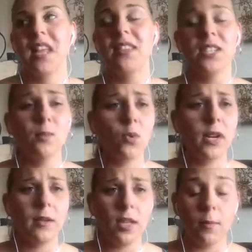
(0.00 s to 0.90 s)
This
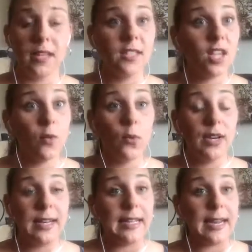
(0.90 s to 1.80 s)
morning, my son
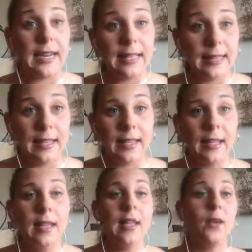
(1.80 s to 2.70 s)
wouldn't eat anything.
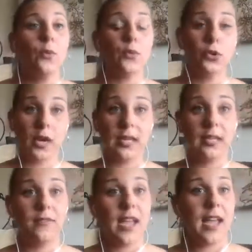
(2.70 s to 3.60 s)
We were trying to
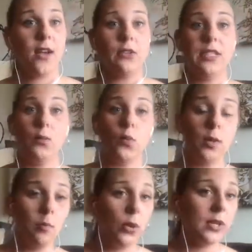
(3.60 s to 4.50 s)
leave the house. He
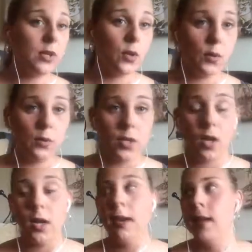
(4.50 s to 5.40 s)
wouldn't put his clothes
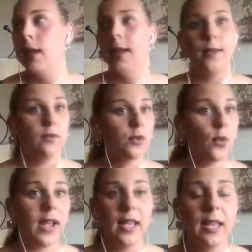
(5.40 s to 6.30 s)
on. He was
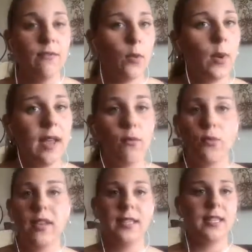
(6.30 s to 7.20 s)
cranky for whatever
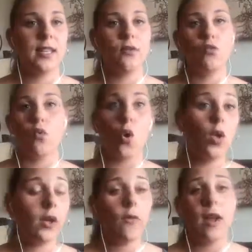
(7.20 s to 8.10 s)
reason,
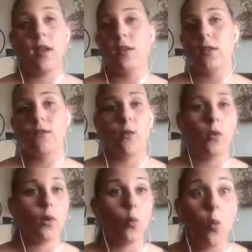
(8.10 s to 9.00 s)
rolling around on the
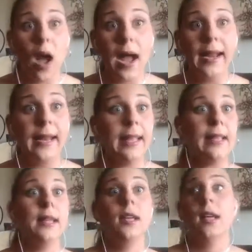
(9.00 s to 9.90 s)
floor, whining,